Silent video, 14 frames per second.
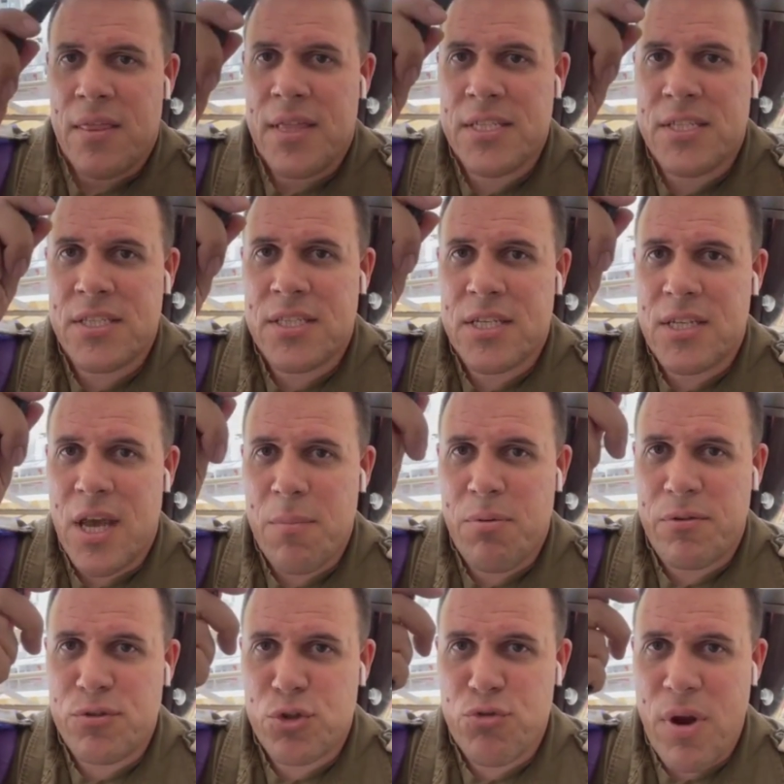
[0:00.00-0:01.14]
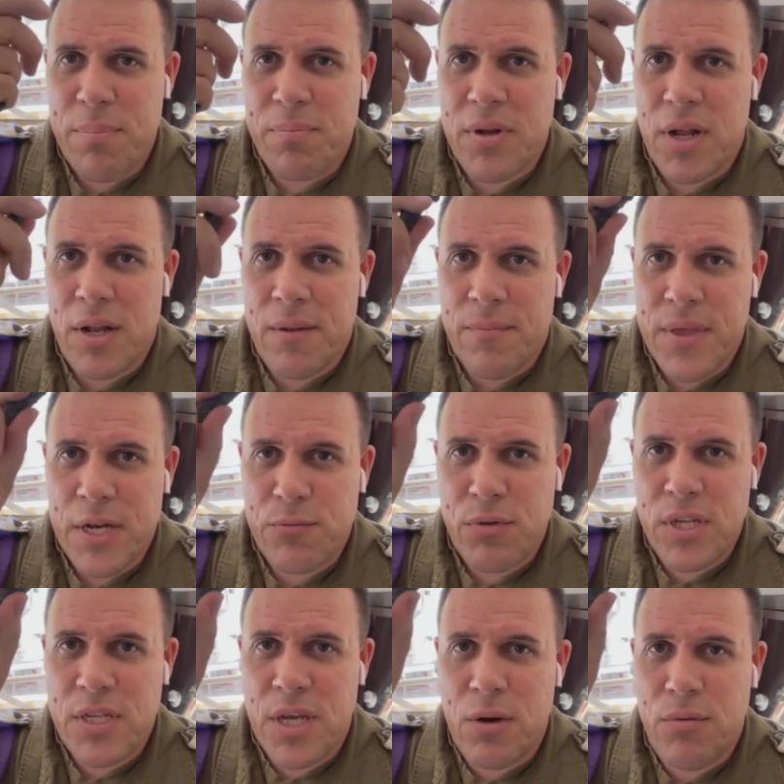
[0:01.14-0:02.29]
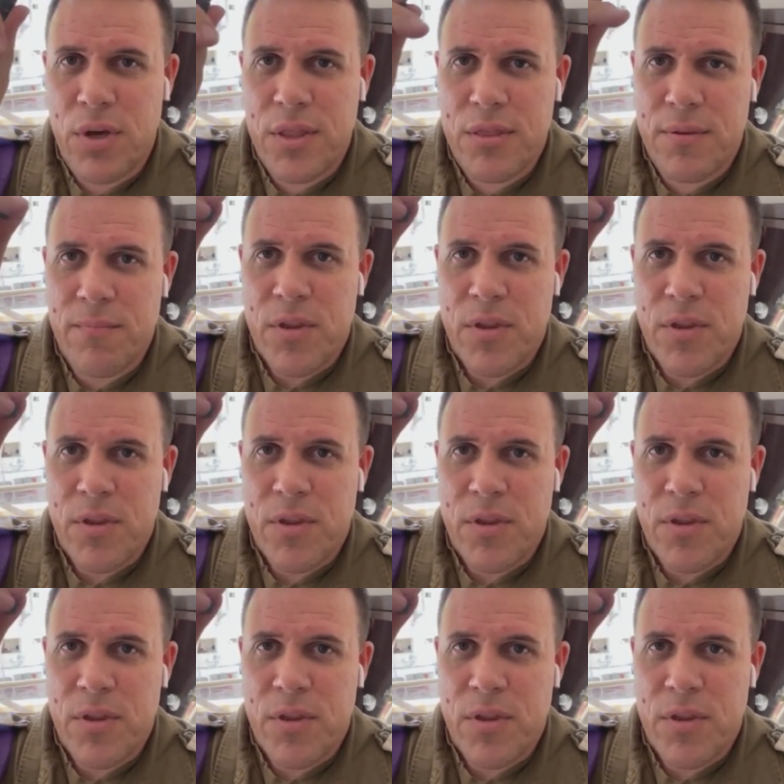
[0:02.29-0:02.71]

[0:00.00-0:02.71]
This is the type of shrapnel that we deal with.